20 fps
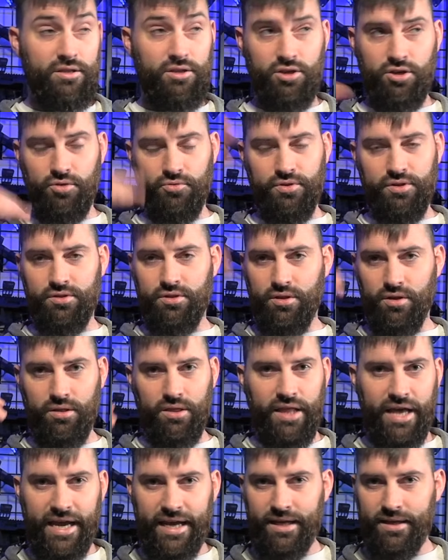you know, the, the
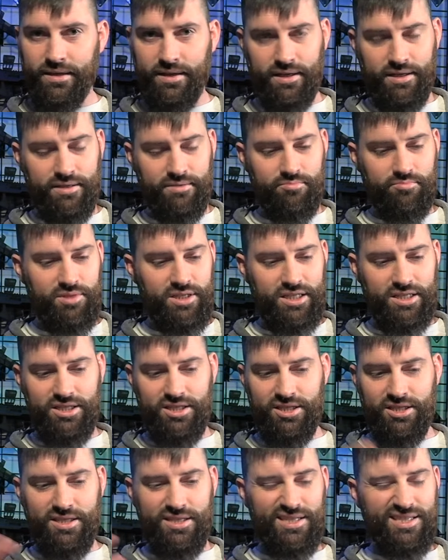light, and it
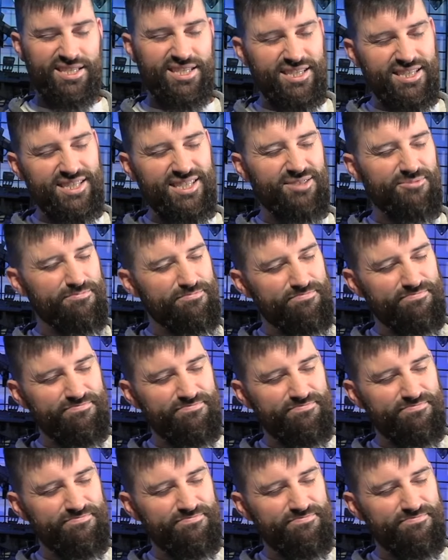just, it just,